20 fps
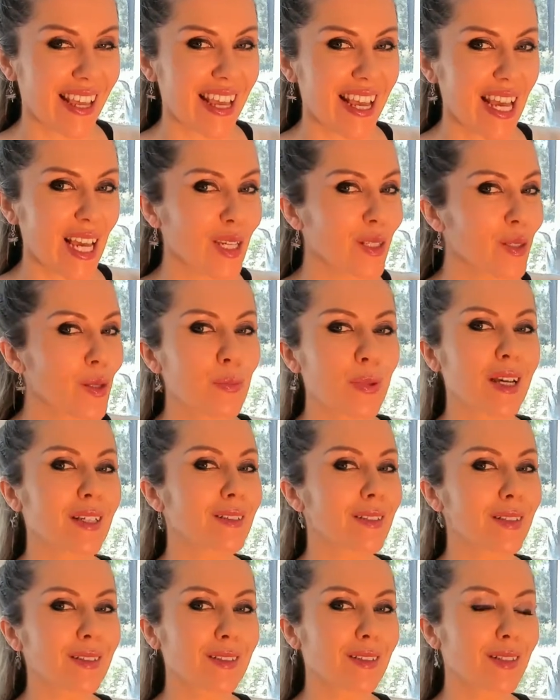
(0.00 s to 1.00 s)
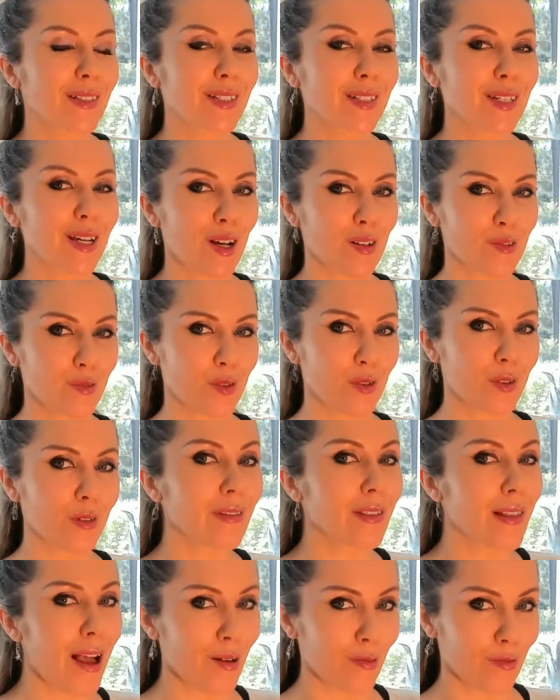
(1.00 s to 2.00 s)
Independently of your
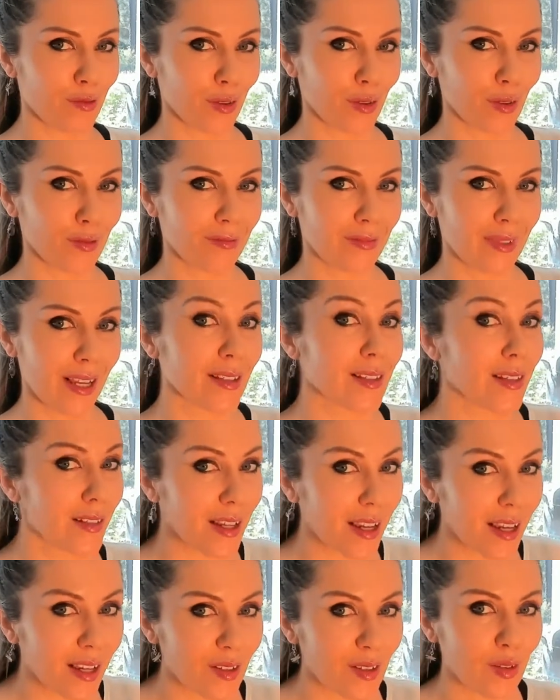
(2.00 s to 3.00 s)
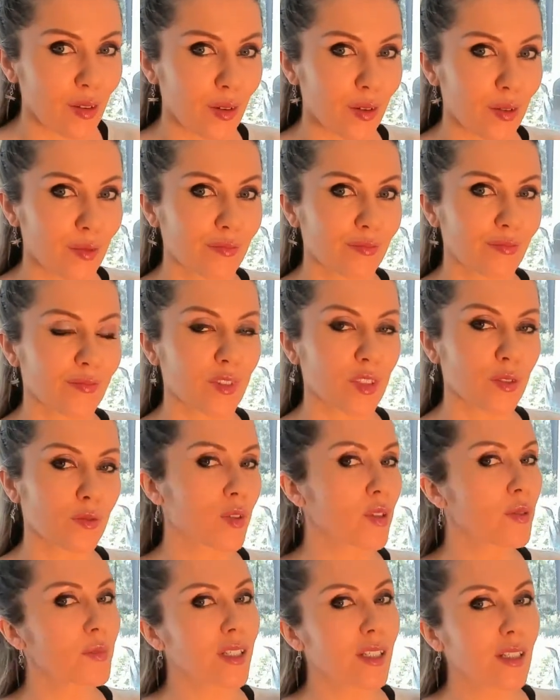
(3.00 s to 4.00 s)
level as a dancer, if you're
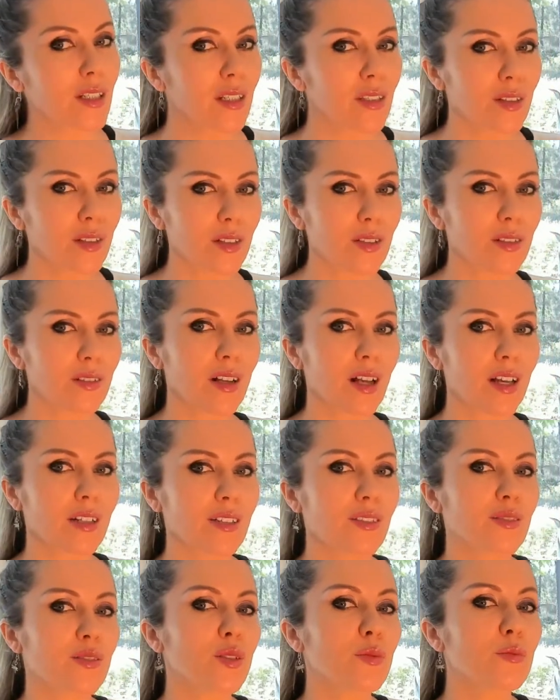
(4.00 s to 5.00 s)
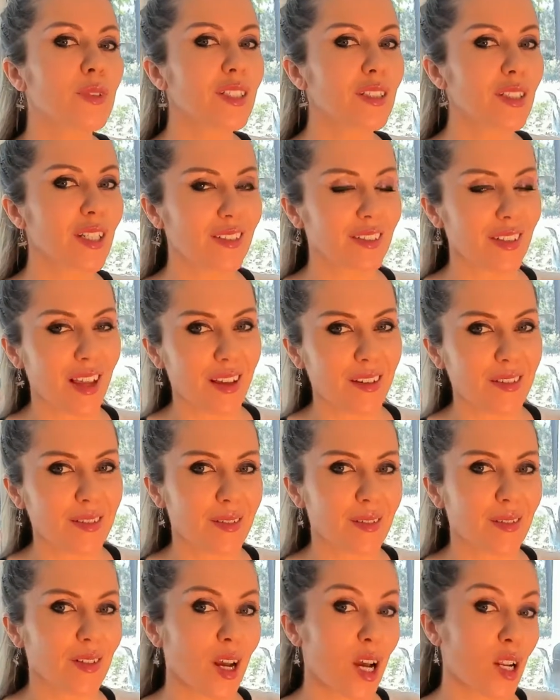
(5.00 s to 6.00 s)
a beginner, an intermediate
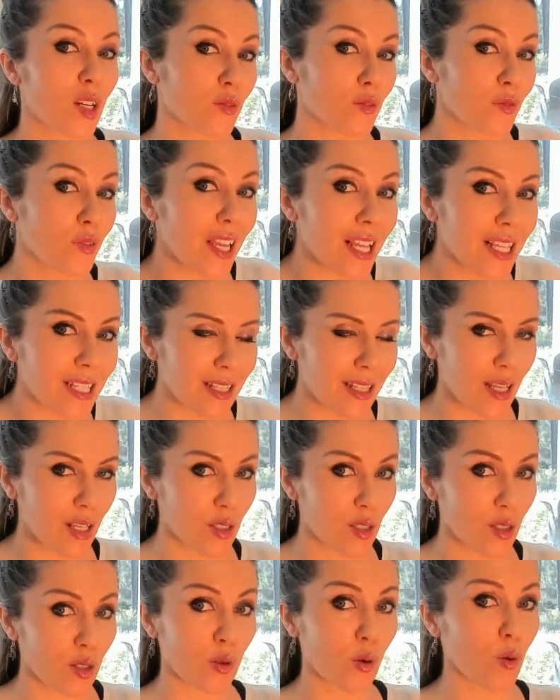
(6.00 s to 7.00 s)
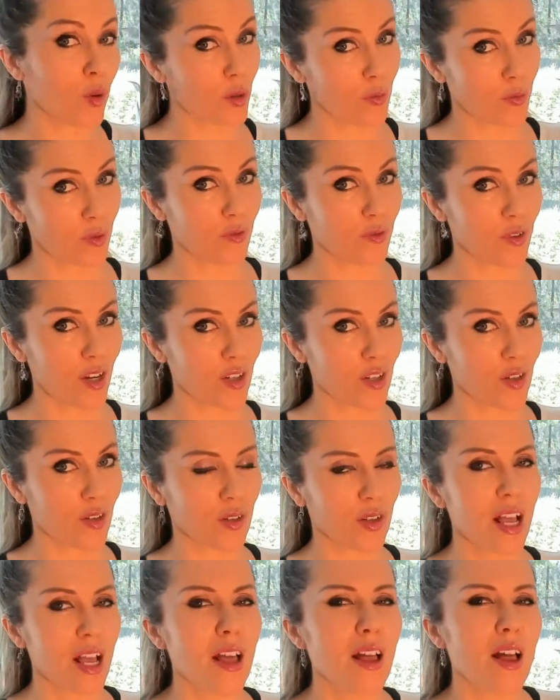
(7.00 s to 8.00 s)
dancer, an advanced dancer or professional,
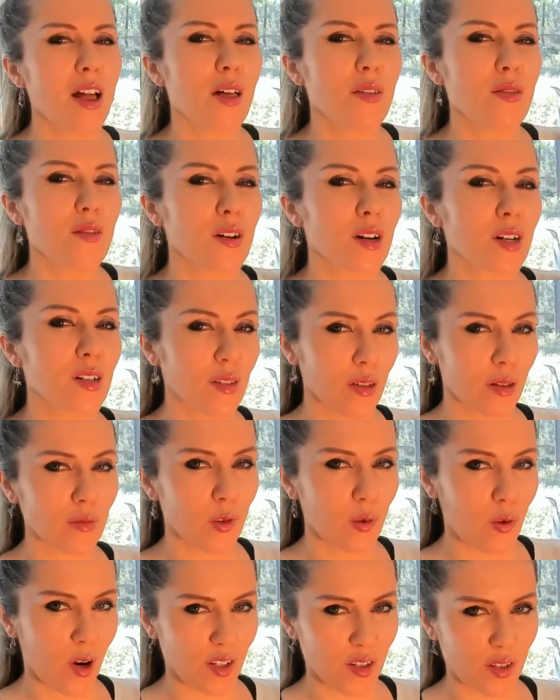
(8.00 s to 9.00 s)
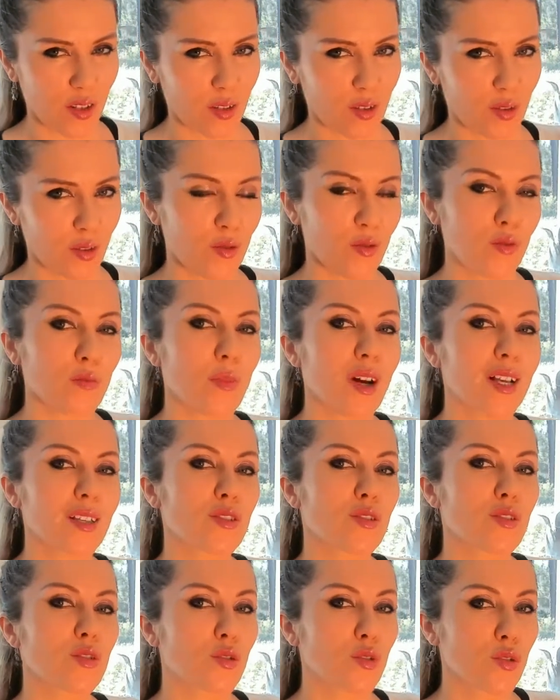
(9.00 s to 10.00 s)
there are some questions you
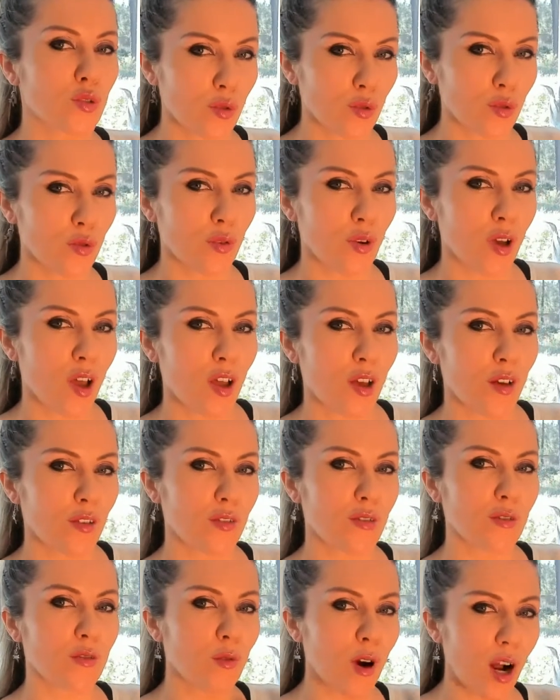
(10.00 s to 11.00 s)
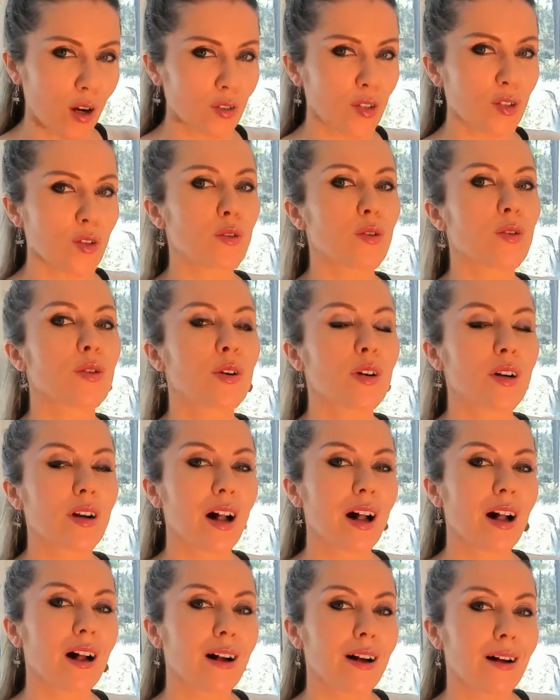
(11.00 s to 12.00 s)
must do throughout your
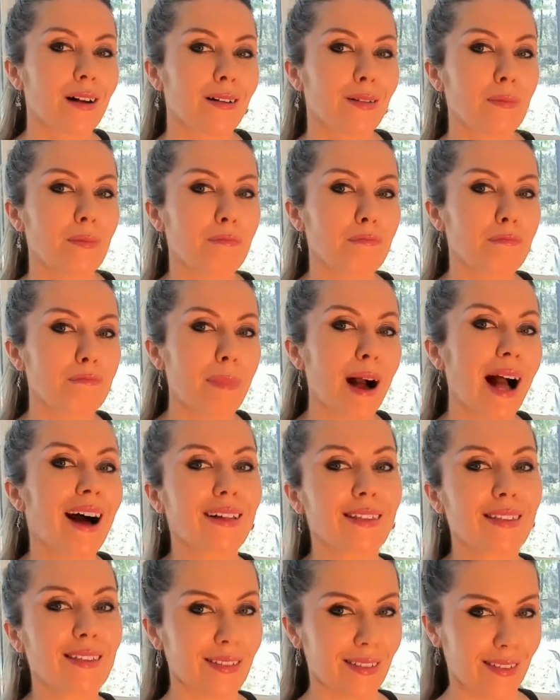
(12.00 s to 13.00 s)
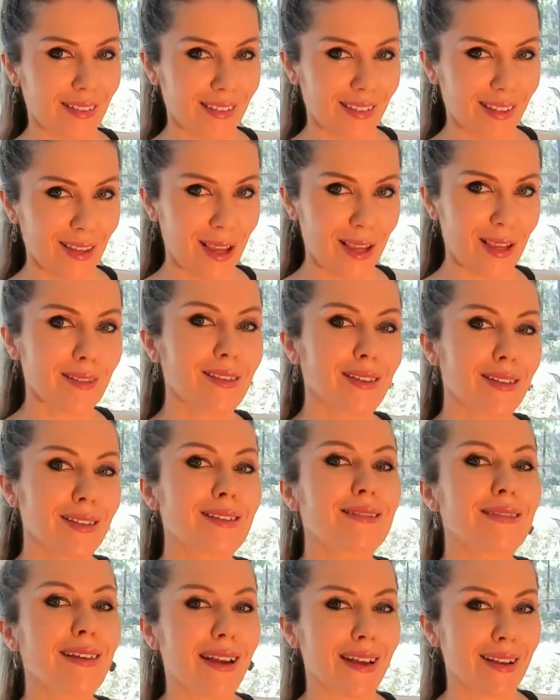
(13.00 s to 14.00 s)
path in this
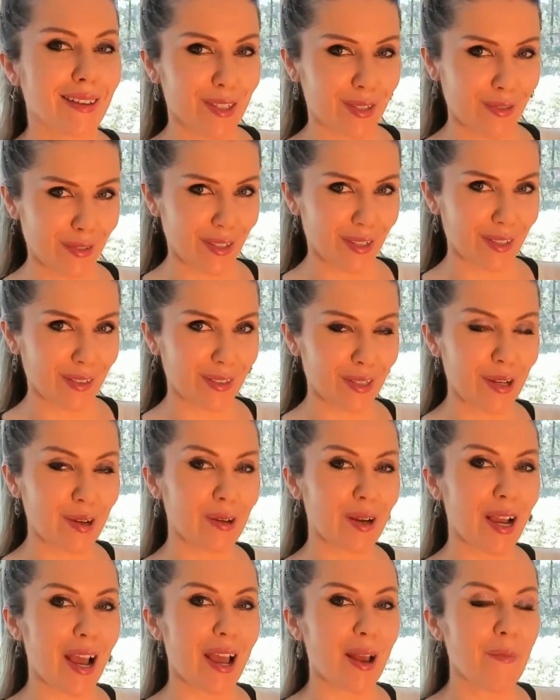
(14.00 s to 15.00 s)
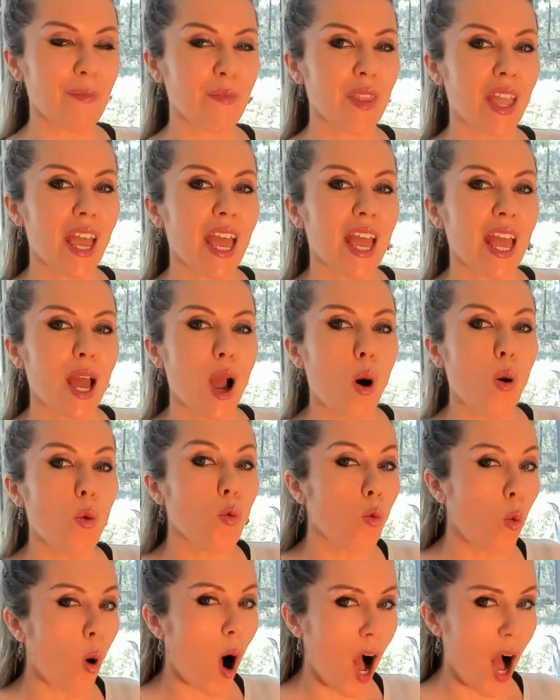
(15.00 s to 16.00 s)
dance field, okay?
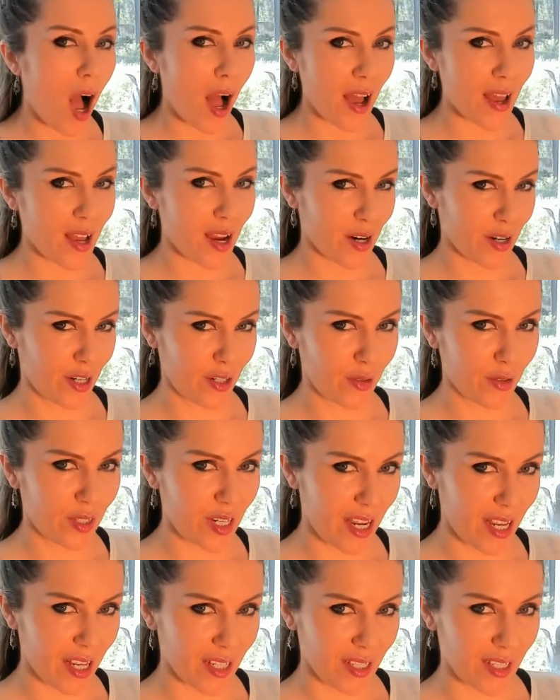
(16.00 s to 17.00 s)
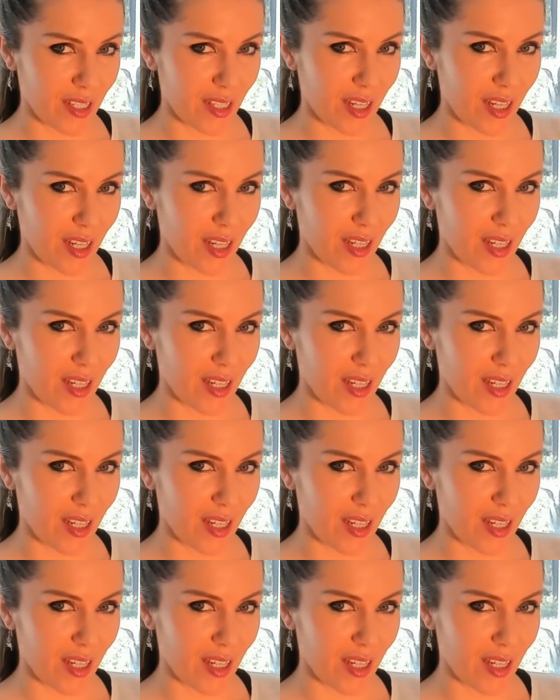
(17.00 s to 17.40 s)
Why are you dancing?